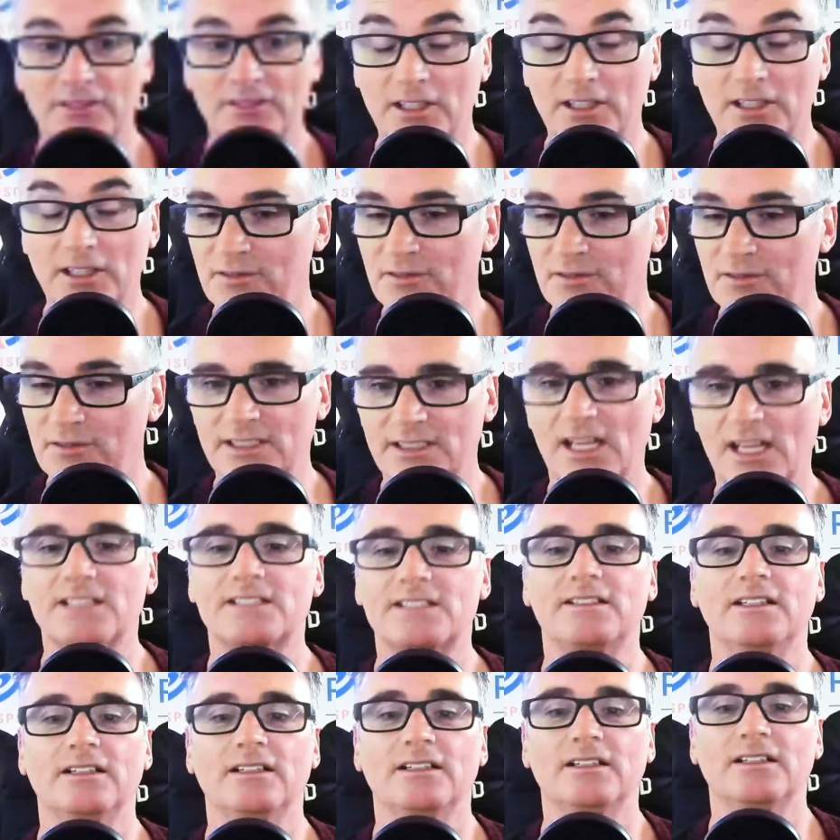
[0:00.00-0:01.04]
that's a
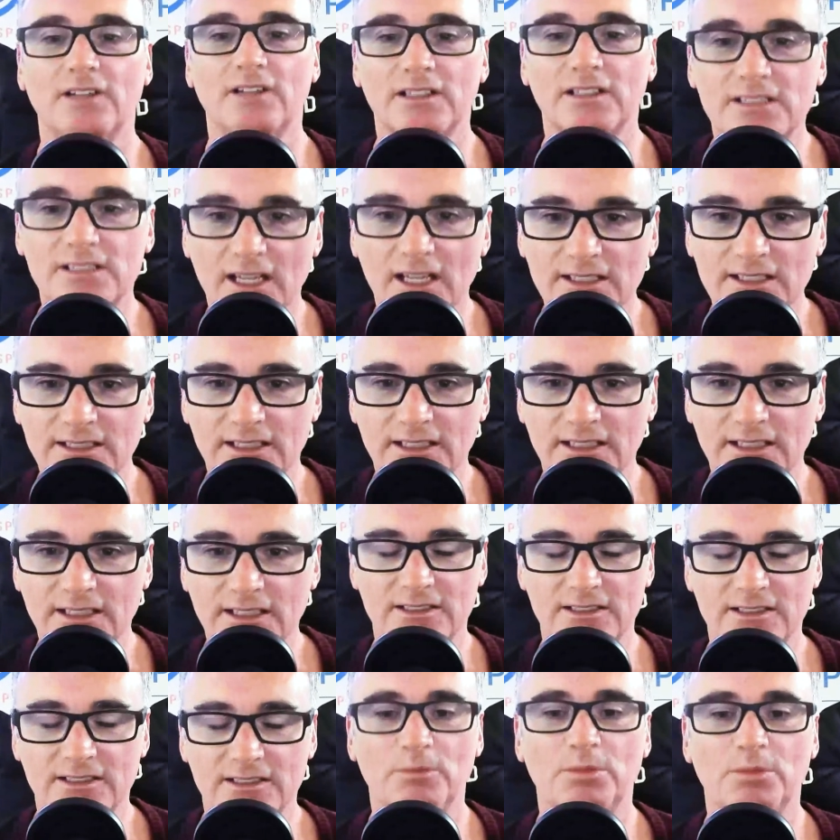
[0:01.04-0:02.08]
fantastic fantastic
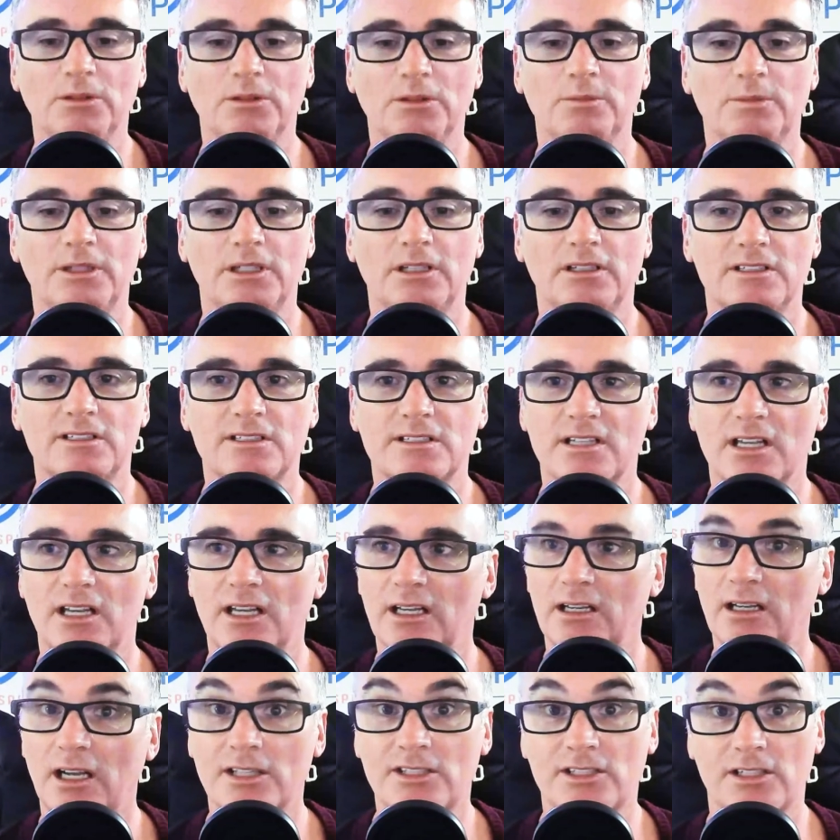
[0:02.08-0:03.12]
example because
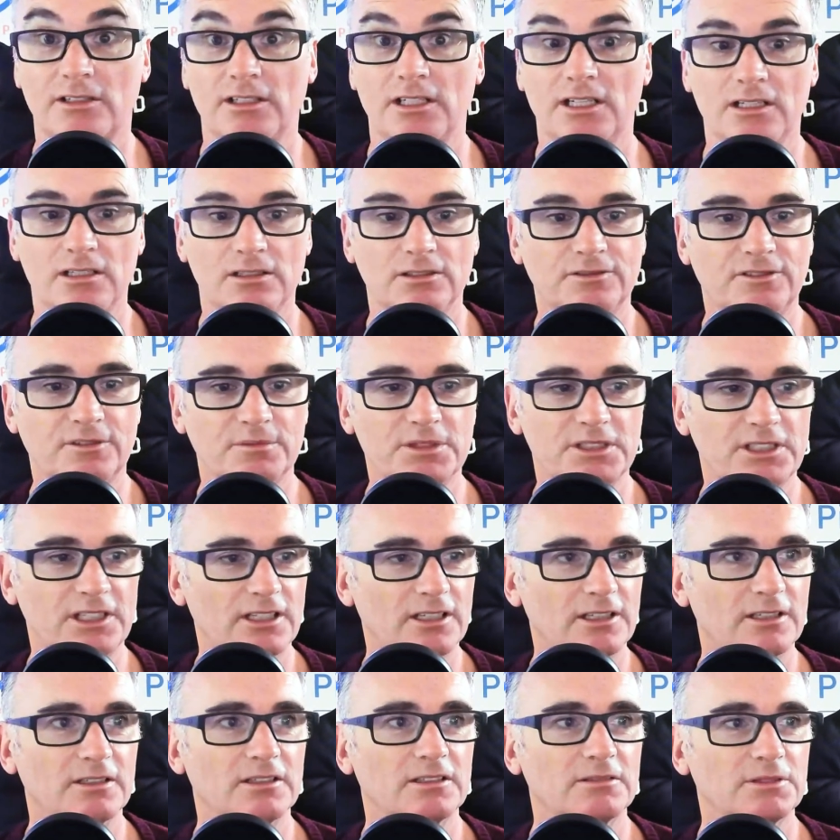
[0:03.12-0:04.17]
uh, I certainly know from
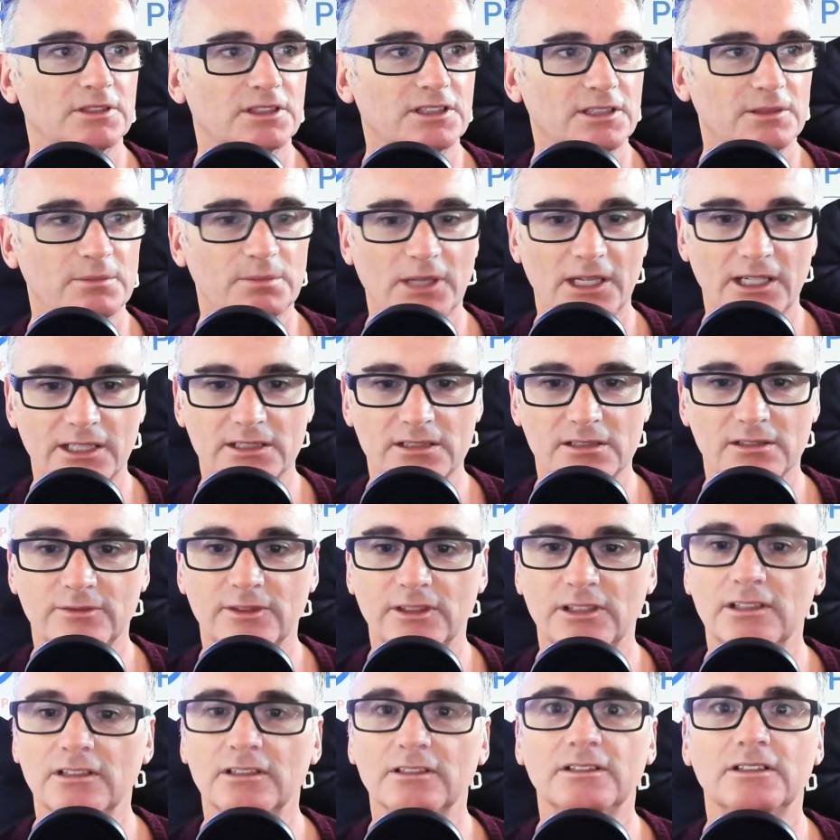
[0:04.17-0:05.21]
dealing with the banks over
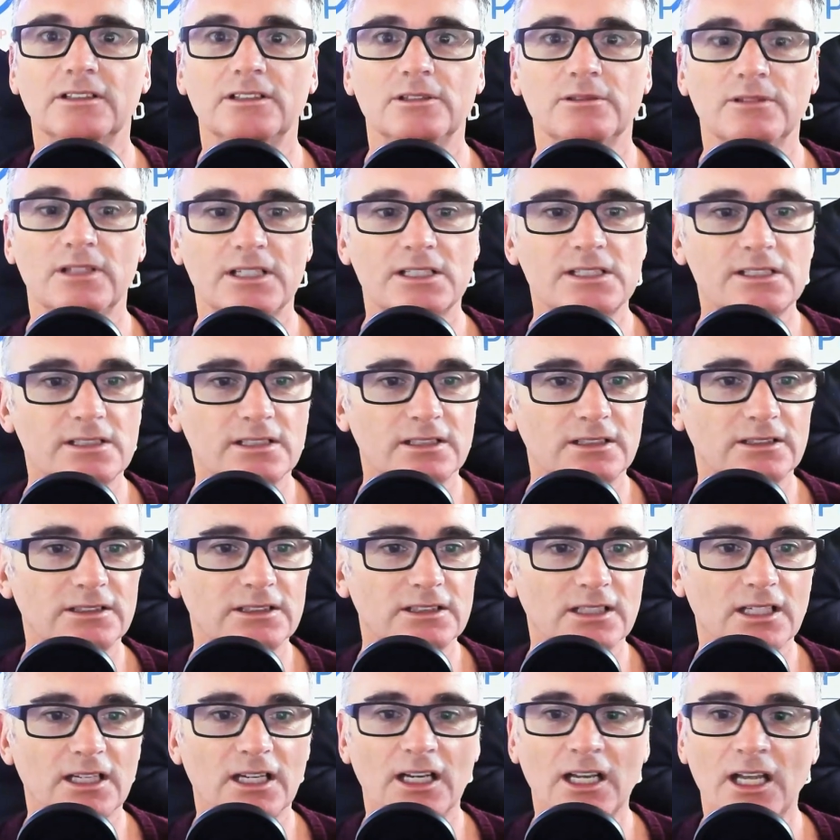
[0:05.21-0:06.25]
here in the U.S. and
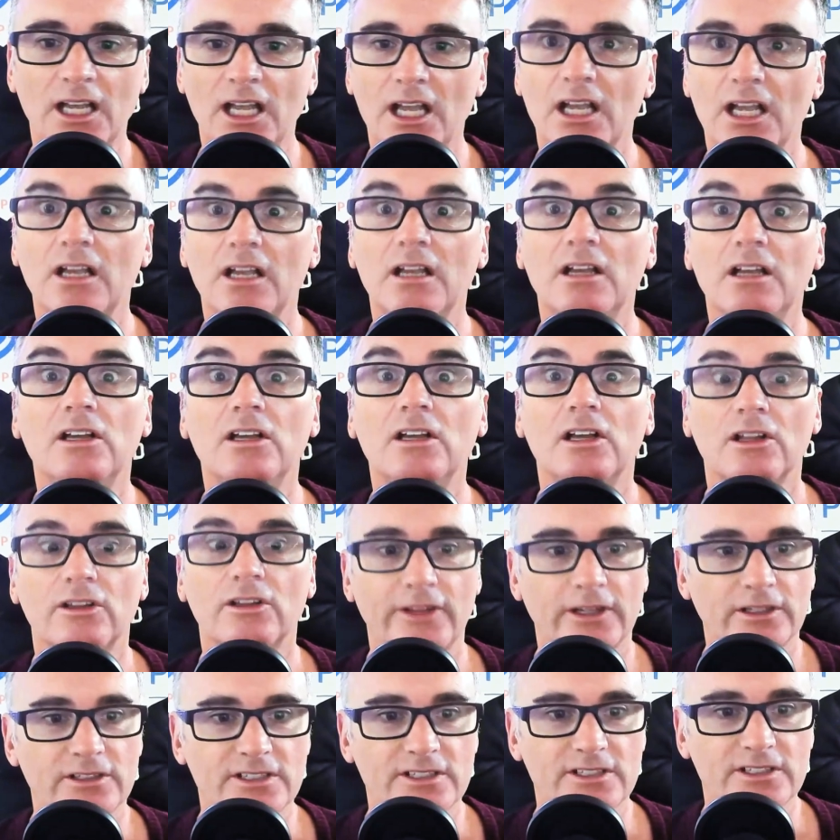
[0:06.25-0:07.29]
uh,
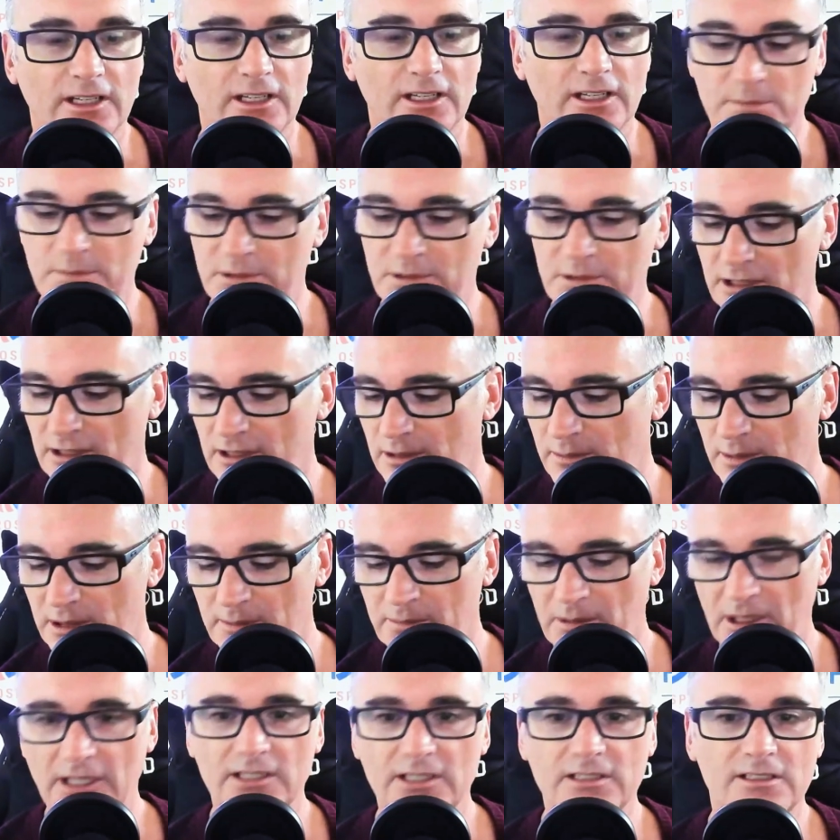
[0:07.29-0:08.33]
they're set up, particularly the big
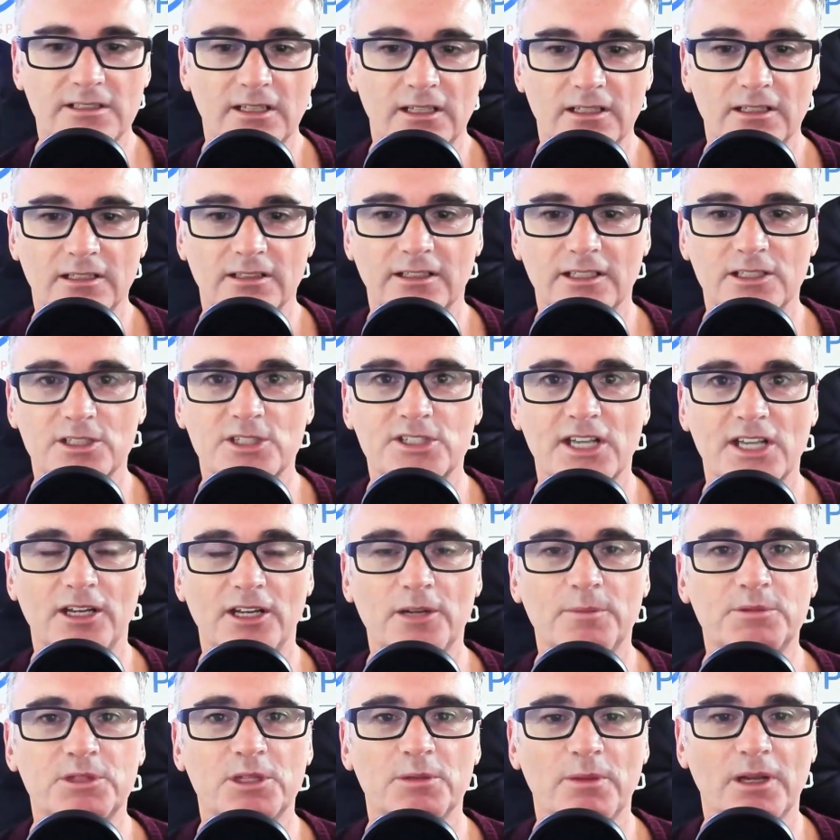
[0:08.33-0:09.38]
banks, they're set
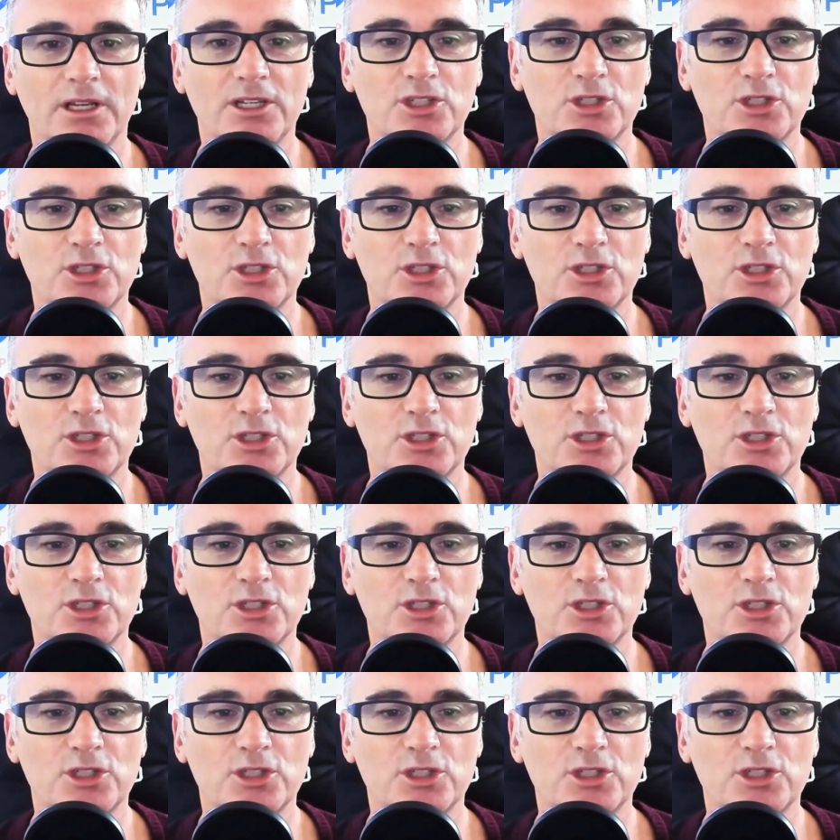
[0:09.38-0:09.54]
up to make